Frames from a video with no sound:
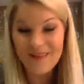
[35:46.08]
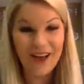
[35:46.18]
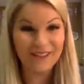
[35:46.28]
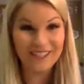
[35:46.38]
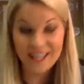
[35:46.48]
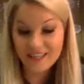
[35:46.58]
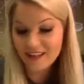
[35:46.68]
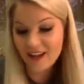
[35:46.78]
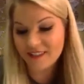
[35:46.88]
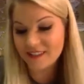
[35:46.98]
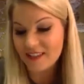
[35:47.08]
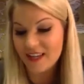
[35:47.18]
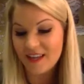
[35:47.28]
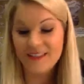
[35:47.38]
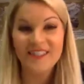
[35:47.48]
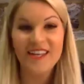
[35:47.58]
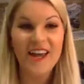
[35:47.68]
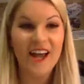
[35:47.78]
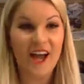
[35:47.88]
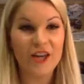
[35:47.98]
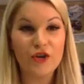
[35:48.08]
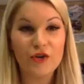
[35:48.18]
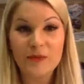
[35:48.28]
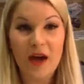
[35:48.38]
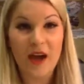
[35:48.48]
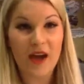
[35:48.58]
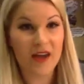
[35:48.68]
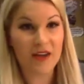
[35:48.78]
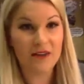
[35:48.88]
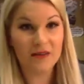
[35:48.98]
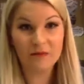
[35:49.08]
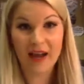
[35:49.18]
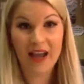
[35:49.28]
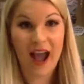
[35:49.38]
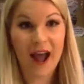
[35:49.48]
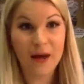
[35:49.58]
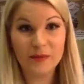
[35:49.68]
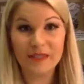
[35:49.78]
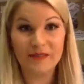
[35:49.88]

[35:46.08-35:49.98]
I'll send and unsend. I use my apps,